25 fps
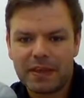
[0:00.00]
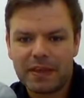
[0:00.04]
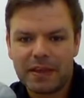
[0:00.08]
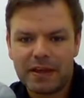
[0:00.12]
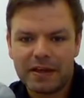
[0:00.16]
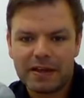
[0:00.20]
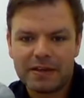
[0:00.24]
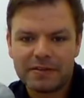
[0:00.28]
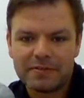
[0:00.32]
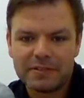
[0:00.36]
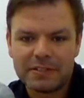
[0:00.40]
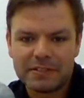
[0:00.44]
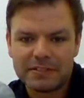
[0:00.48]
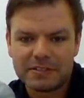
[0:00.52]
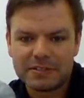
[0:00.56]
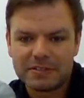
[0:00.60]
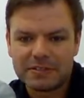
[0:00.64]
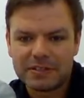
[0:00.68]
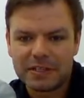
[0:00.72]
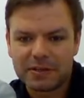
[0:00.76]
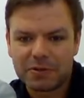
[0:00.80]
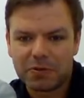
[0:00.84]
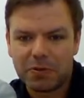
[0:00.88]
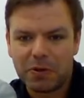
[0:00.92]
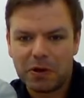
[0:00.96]

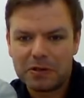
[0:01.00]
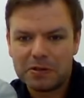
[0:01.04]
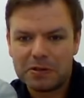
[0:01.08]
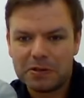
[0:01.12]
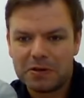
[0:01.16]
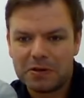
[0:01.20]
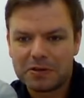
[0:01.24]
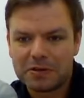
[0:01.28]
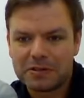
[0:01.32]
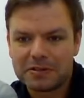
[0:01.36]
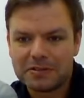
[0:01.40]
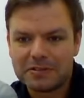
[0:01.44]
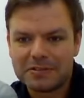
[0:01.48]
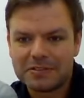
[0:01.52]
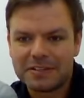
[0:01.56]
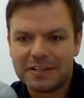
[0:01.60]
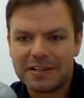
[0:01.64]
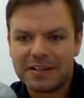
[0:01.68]
They're quite long,